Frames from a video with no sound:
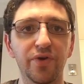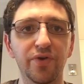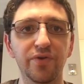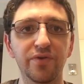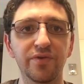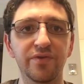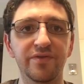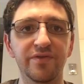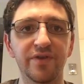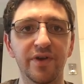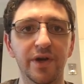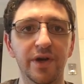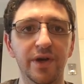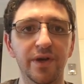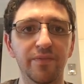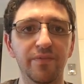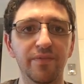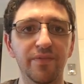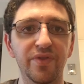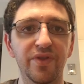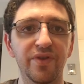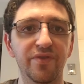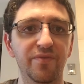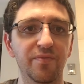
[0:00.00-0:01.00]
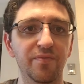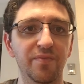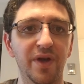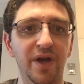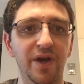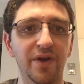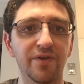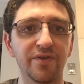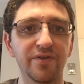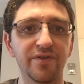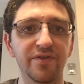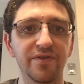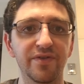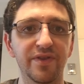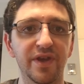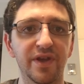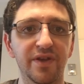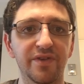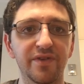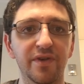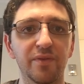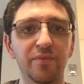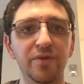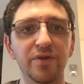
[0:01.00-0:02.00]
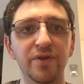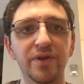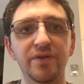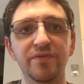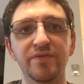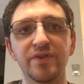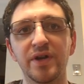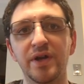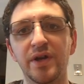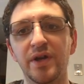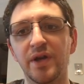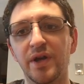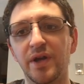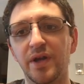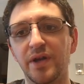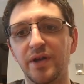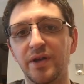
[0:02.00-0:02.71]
loads, different powders and things, I believe,